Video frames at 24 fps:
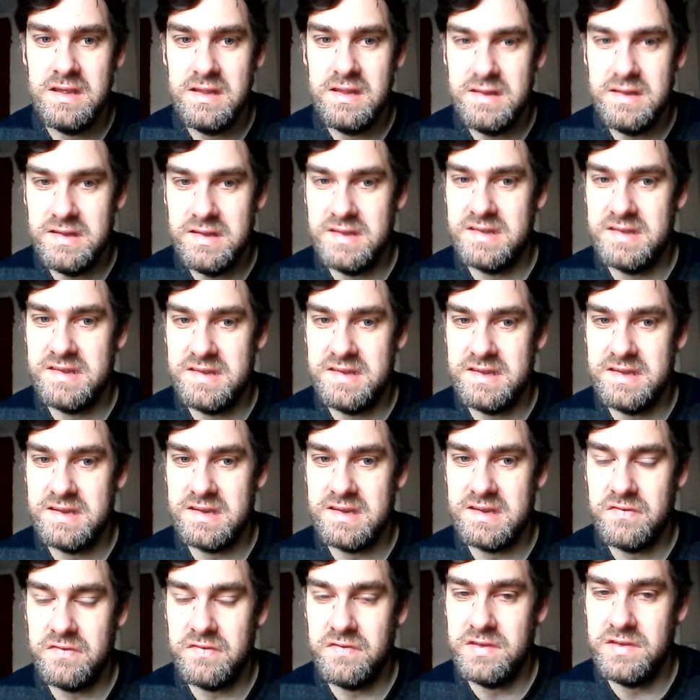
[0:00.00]
the
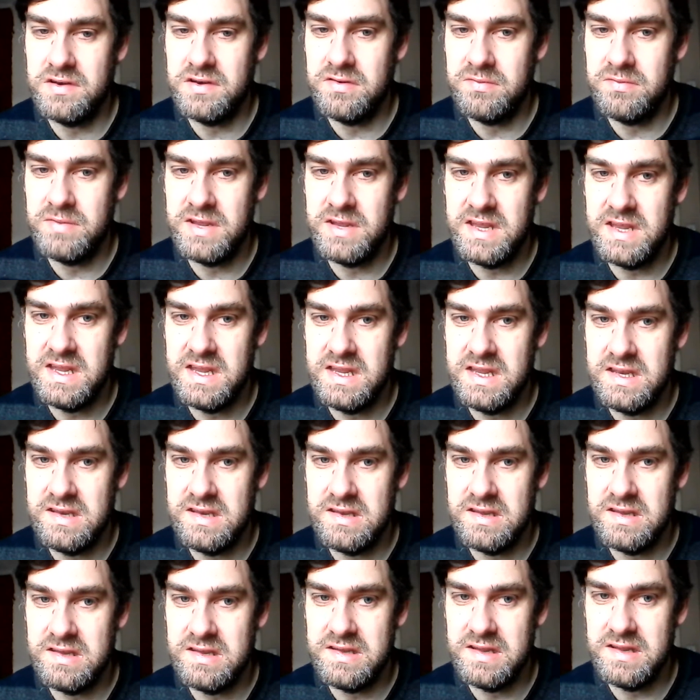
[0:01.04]
sixth film
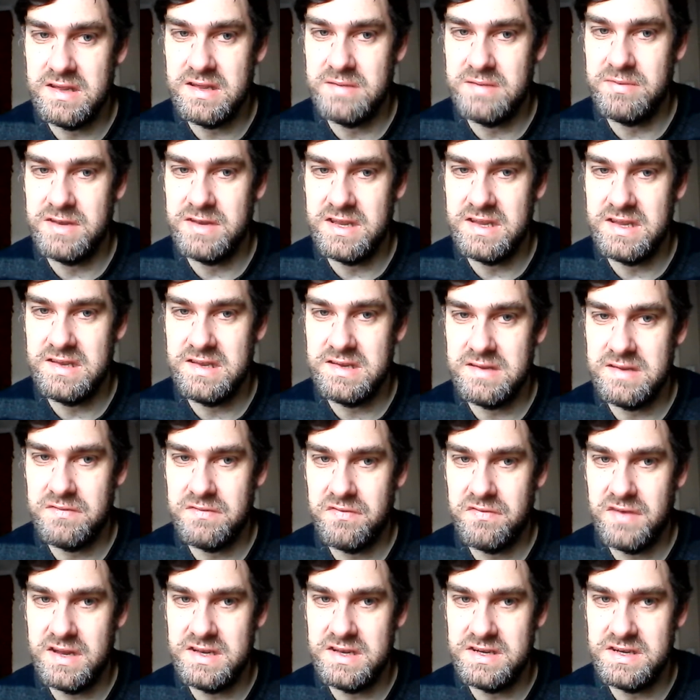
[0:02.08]
in the Terminator
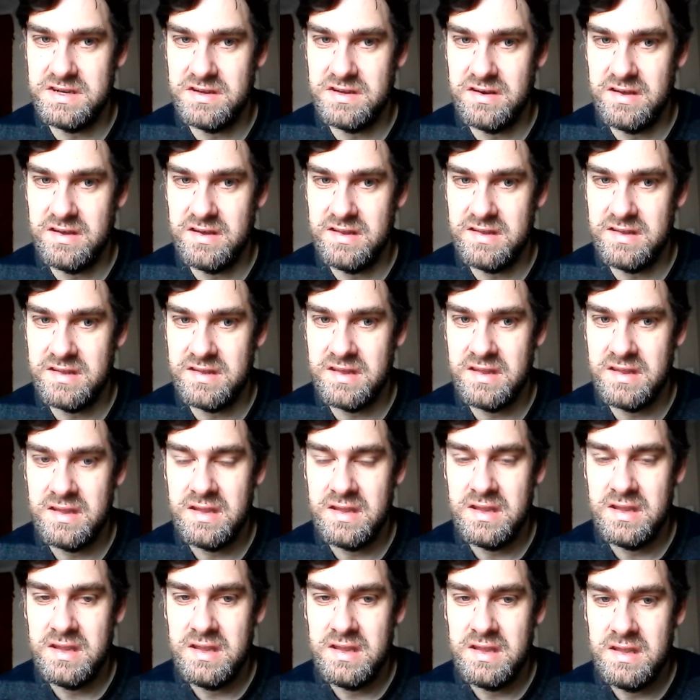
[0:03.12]
franchise.
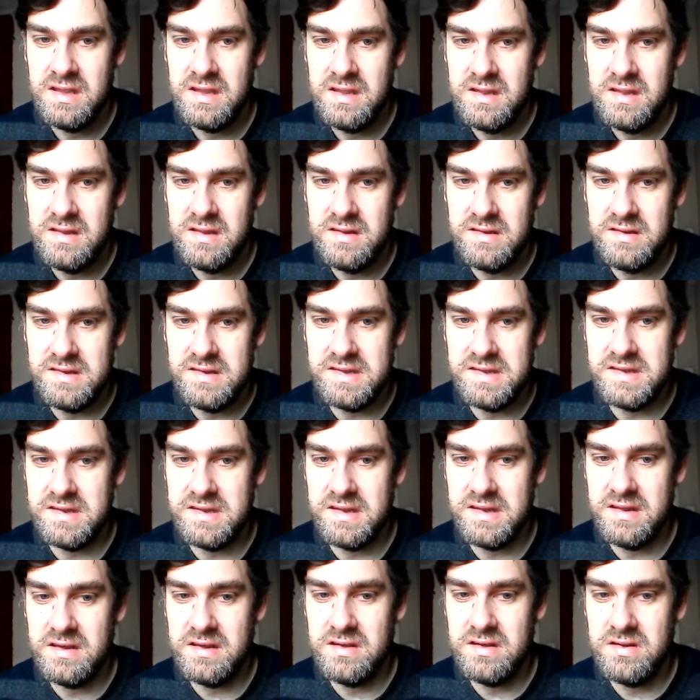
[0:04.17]

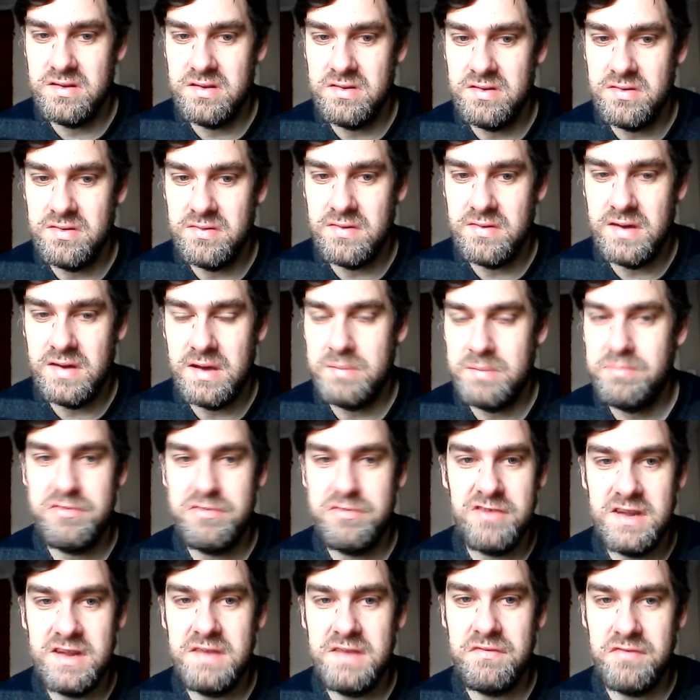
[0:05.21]
So I'm
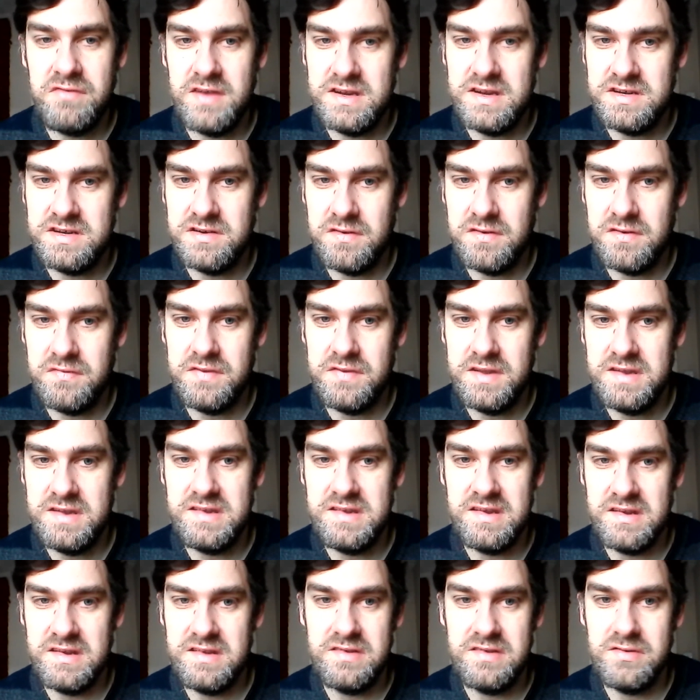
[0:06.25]
pretty fresh off
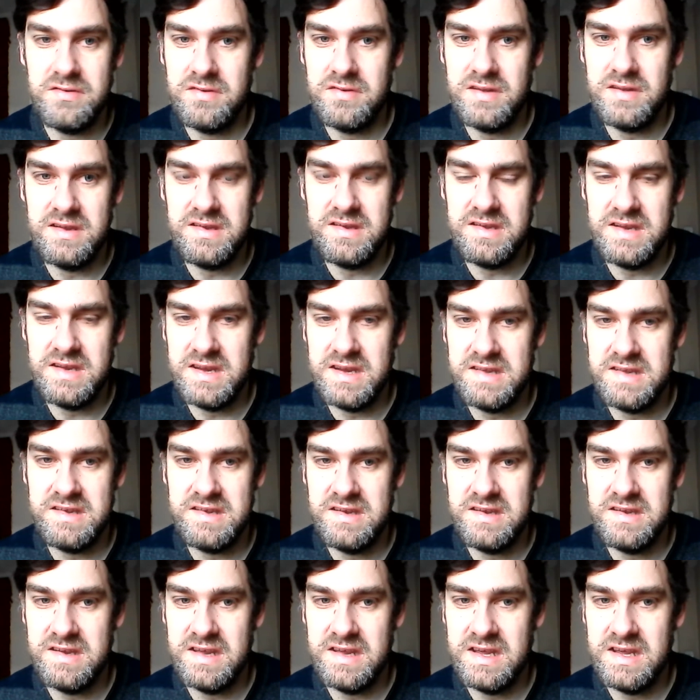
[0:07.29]
this. I saw this
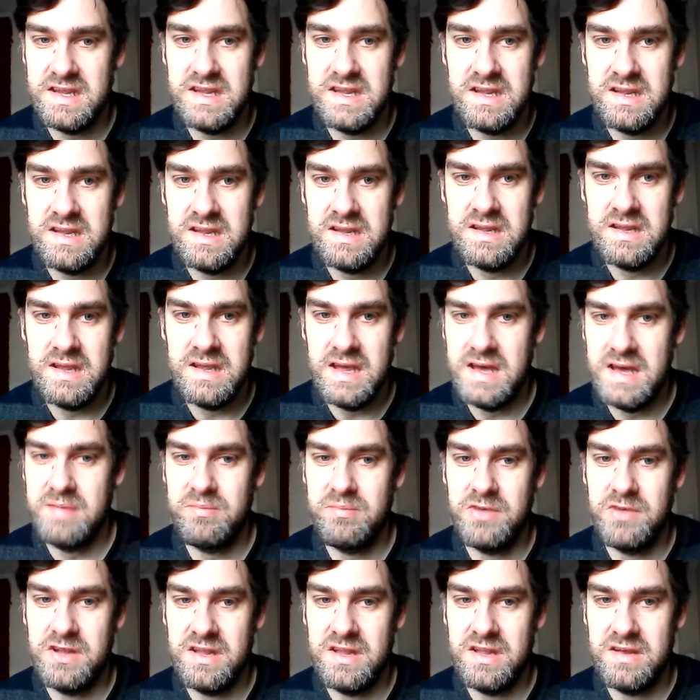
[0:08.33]
yesterday at
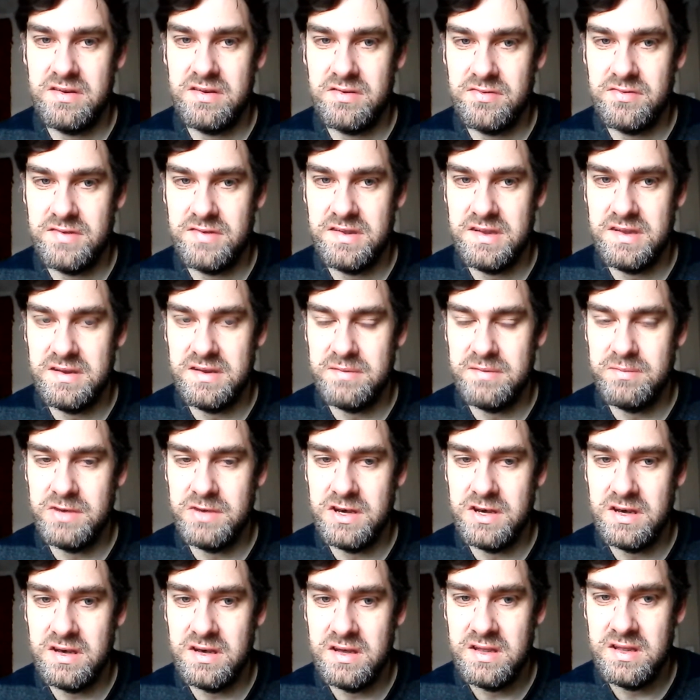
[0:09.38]
my local
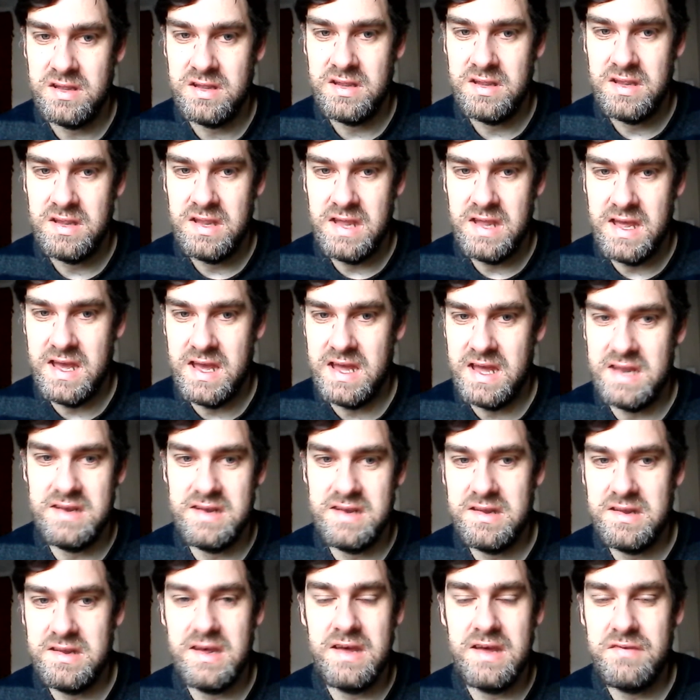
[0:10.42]
cinema,
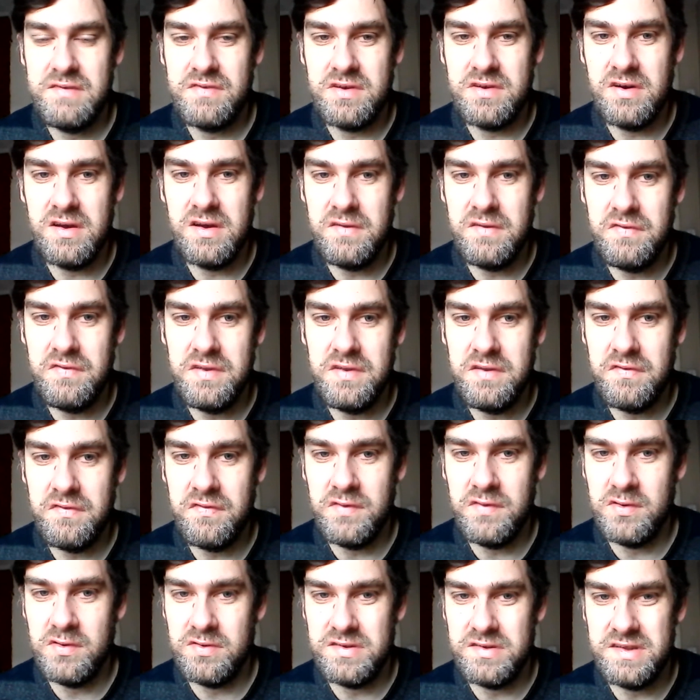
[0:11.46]
and I have quite a few
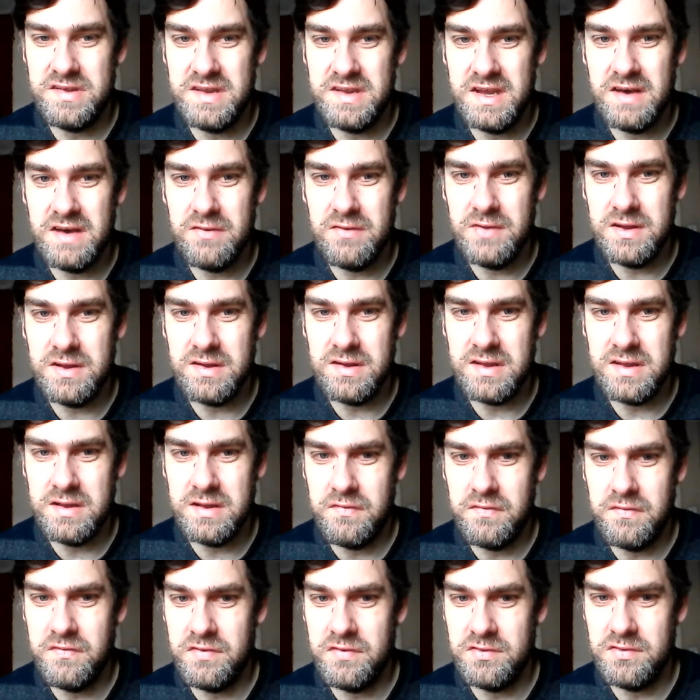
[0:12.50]
thoughts. Now, I won't
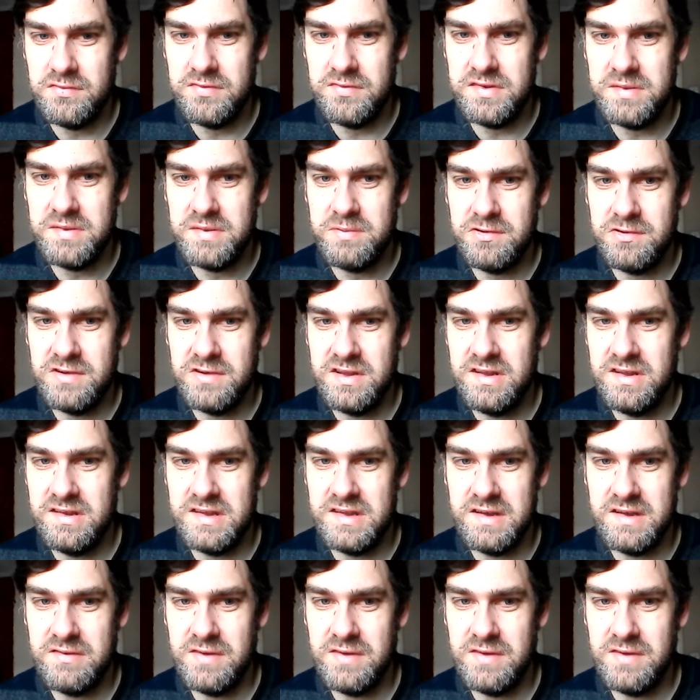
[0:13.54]
go full spoilers,